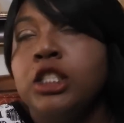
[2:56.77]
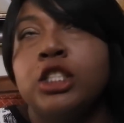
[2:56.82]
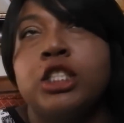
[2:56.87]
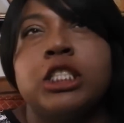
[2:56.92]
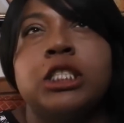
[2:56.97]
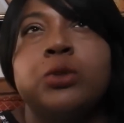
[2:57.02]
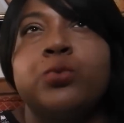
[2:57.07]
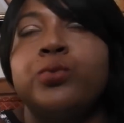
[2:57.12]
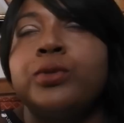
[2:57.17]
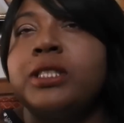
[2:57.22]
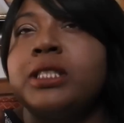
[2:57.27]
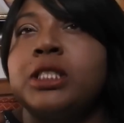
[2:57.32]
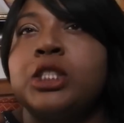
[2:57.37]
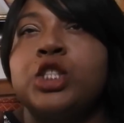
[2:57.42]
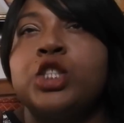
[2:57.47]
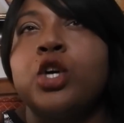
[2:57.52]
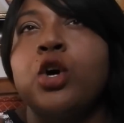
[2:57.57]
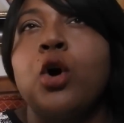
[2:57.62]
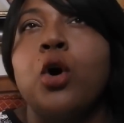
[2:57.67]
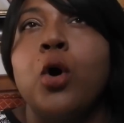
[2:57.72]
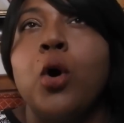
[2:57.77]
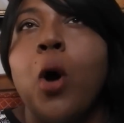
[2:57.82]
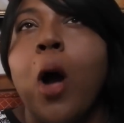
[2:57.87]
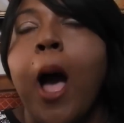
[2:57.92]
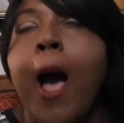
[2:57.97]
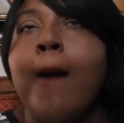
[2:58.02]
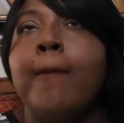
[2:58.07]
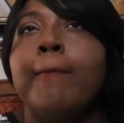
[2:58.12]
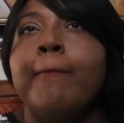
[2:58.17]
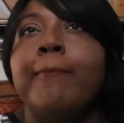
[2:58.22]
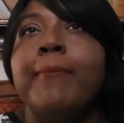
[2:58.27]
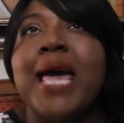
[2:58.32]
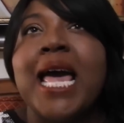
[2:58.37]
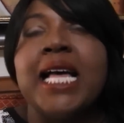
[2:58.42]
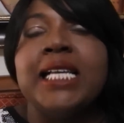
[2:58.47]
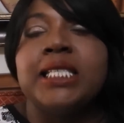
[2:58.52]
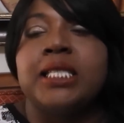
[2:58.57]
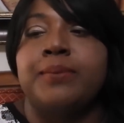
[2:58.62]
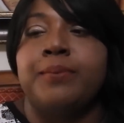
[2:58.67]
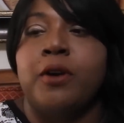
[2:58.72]
just was so
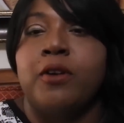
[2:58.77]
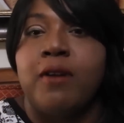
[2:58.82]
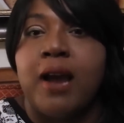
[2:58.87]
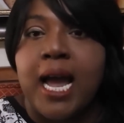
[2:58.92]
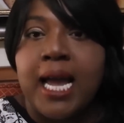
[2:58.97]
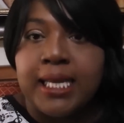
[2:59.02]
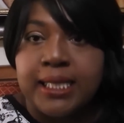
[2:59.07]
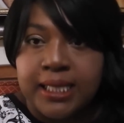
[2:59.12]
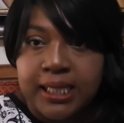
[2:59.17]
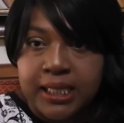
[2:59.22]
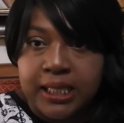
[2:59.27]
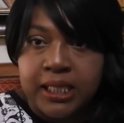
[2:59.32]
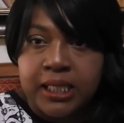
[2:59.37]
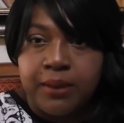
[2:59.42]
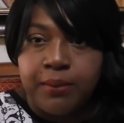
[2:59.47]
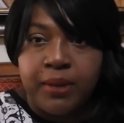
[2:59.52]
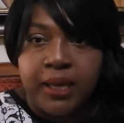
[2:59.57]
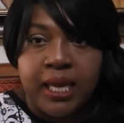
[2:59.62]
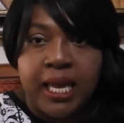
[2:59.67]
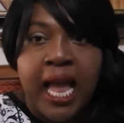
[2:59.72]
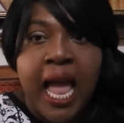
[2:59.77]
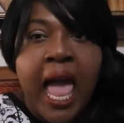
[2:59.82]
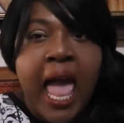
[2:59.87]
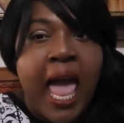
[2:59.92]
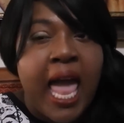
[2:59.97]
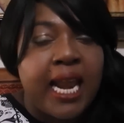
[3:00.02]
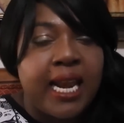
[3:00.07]
mesmerizing to me.